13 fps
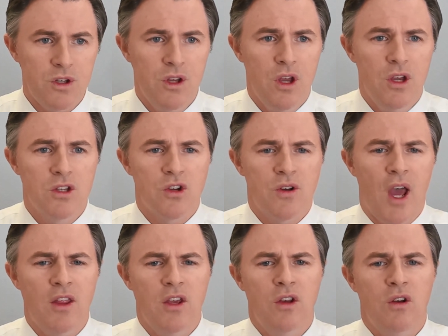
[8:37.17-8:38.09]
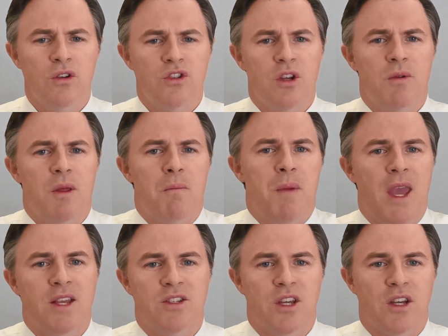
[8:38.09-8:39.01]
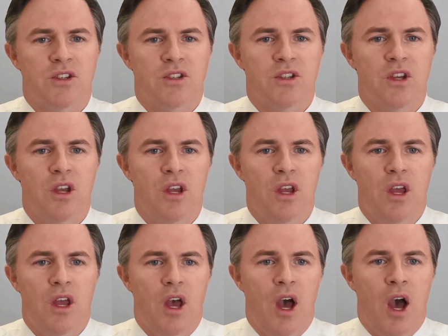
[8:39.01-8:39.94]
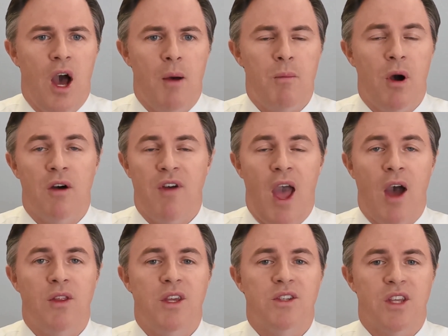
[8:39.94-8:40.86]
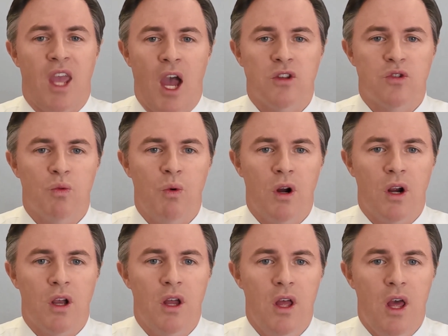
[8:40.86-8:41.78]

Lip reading: So now that you know some of the basics of how these accounts work,